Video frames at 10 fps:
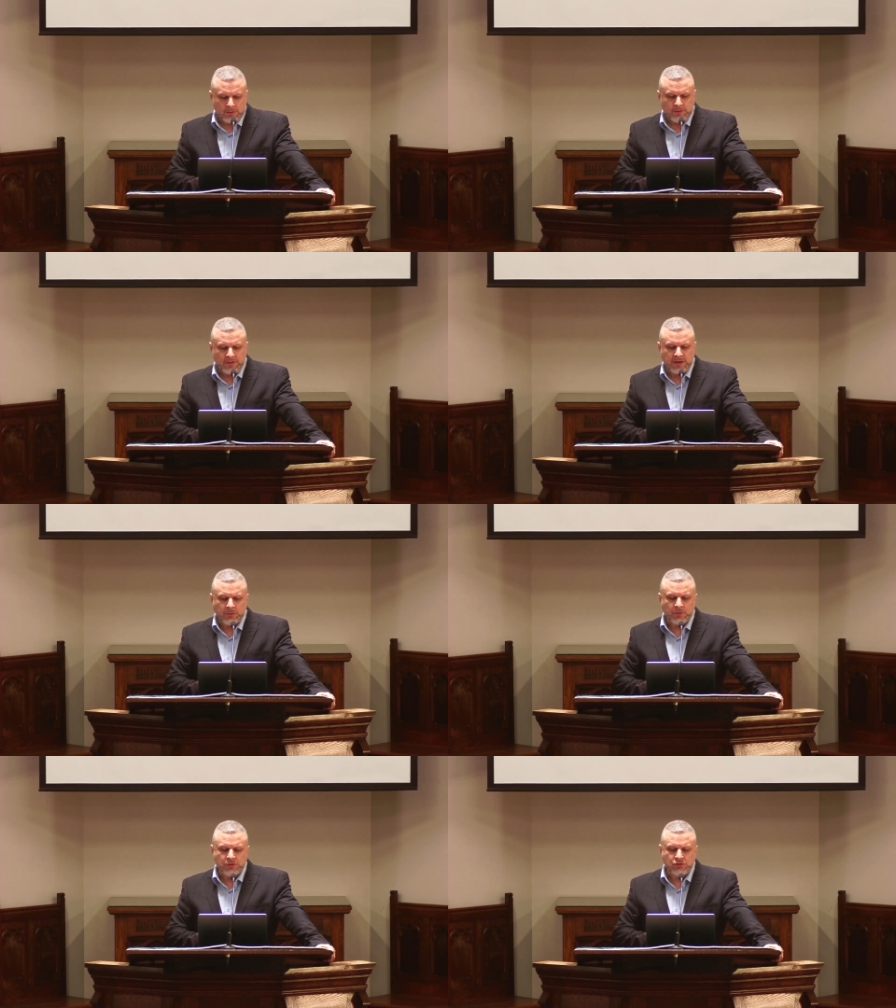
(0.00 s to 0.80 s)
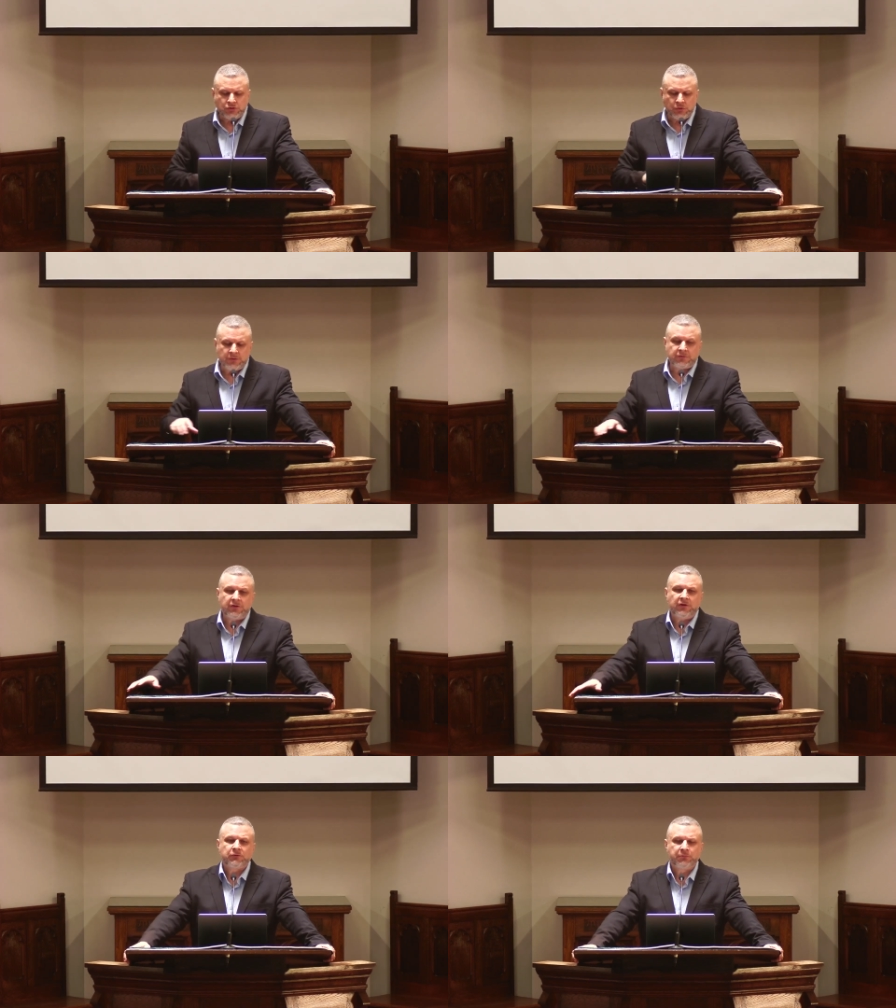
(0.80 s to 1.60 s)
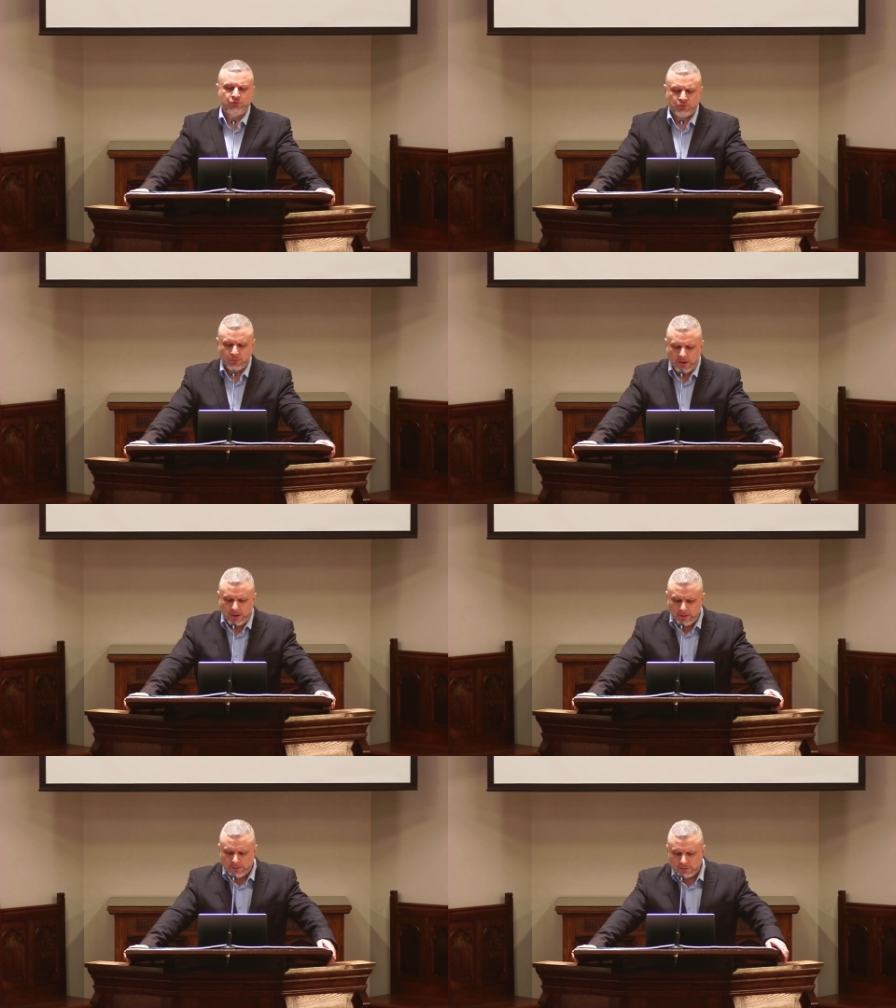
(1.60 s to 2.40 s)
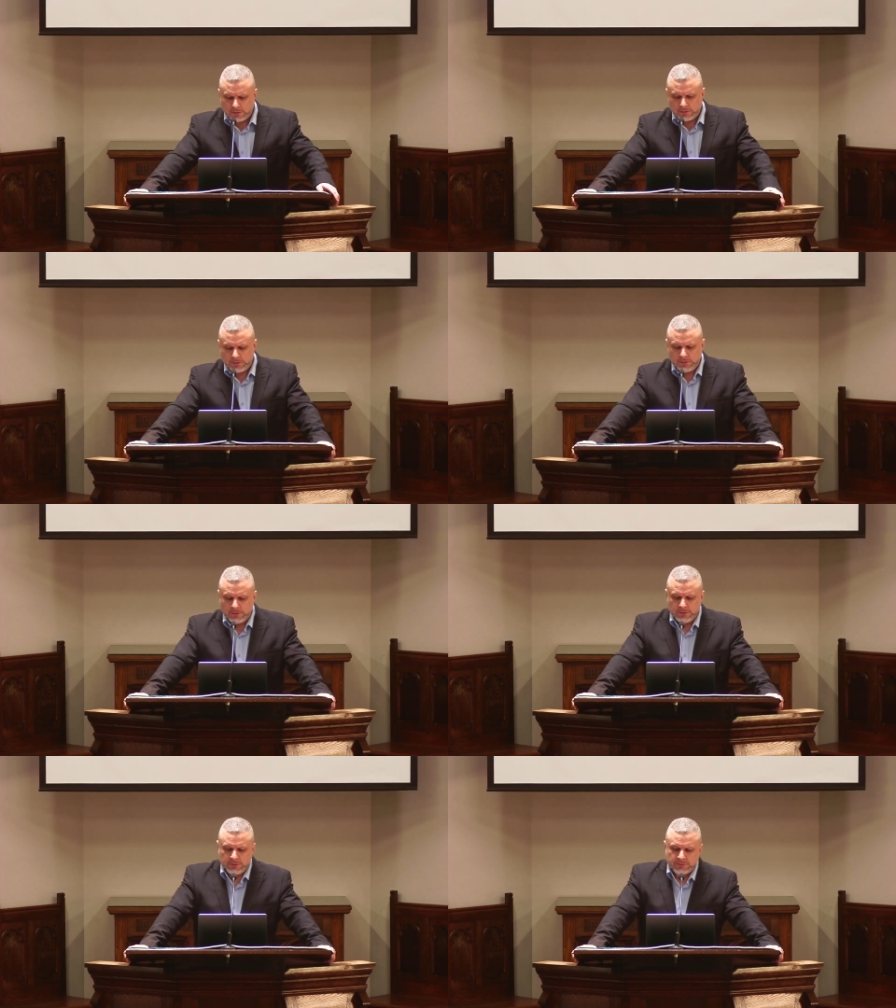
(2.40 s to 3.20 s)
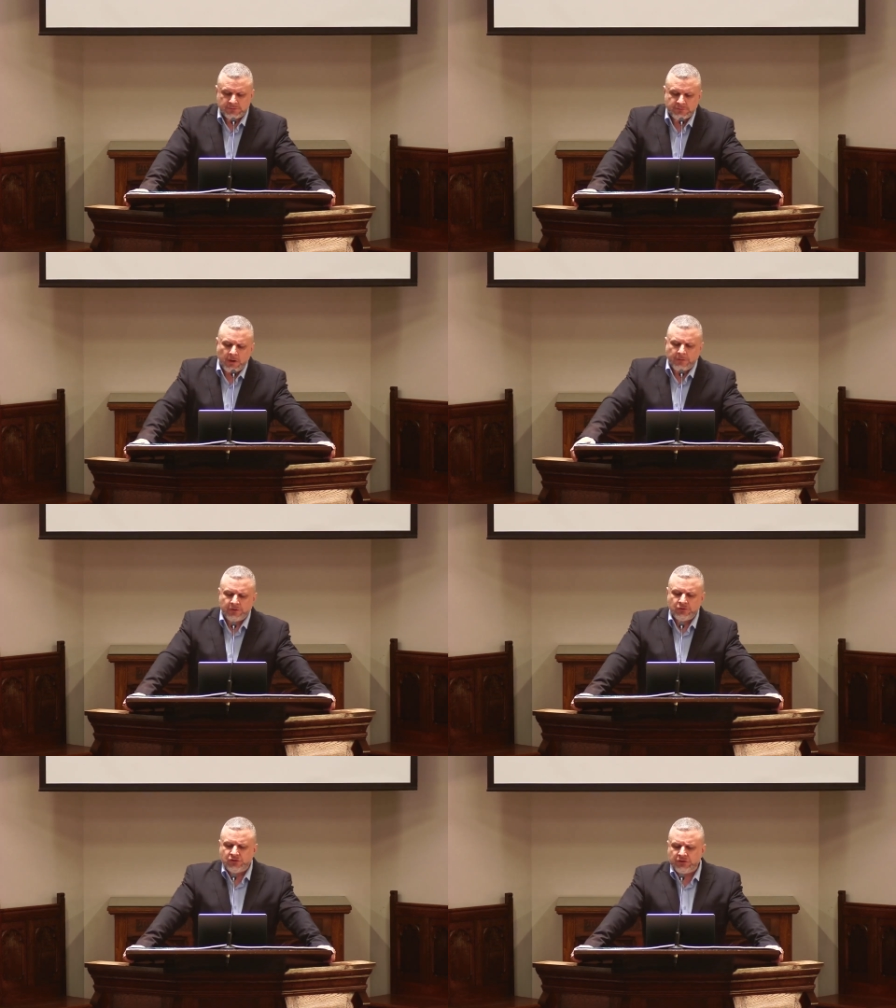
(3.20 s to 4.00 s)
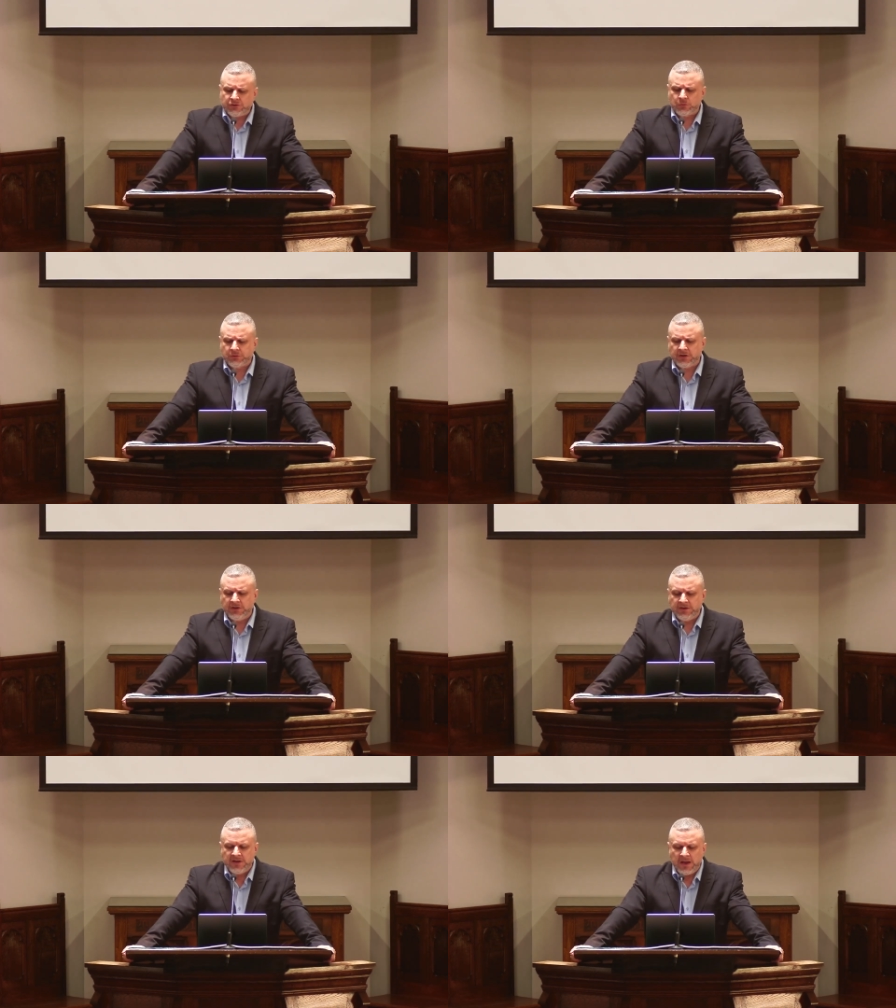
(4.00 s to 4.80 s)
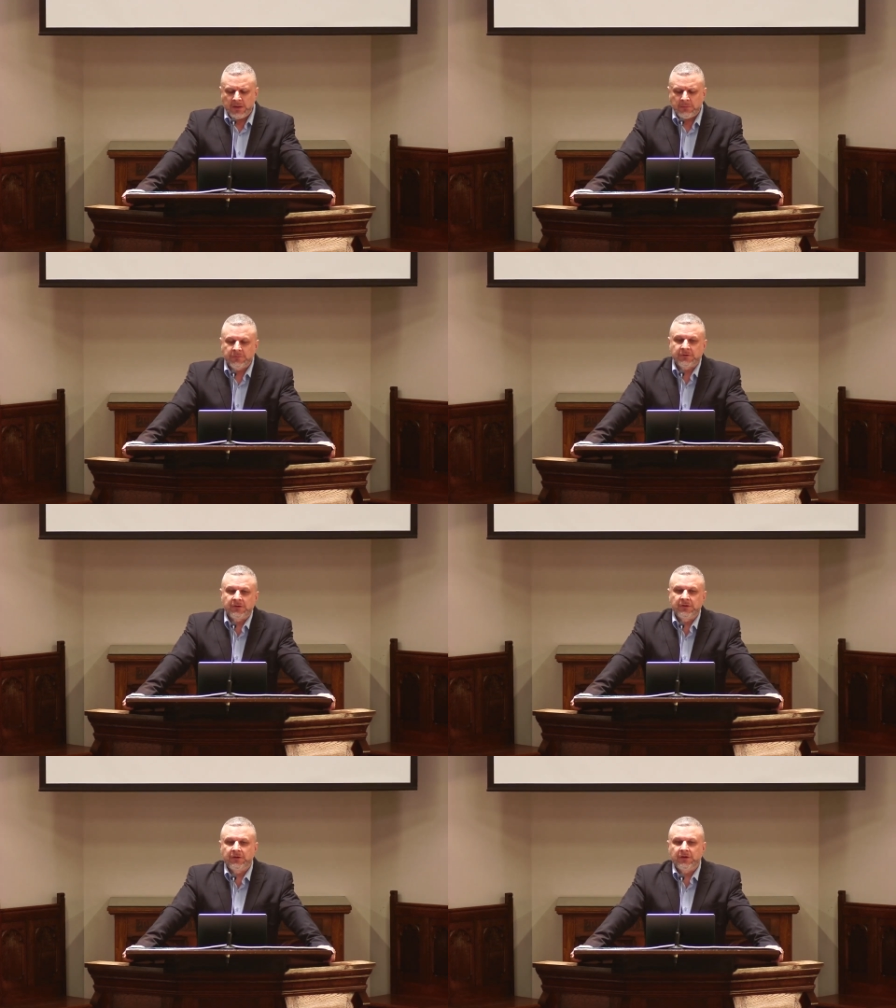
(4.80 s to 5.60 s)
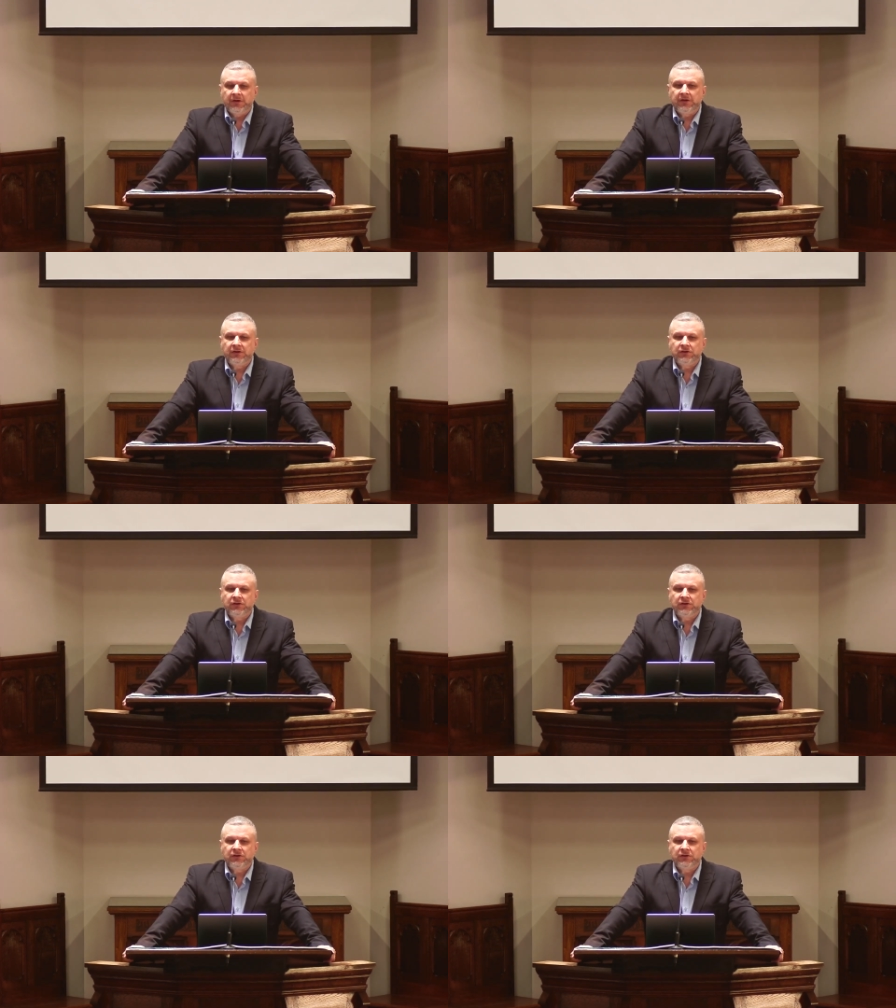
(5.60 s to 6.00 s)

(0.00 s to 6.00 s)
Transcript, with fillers: Then, when Judas, his betrayer, saw that Jesus was condemned, he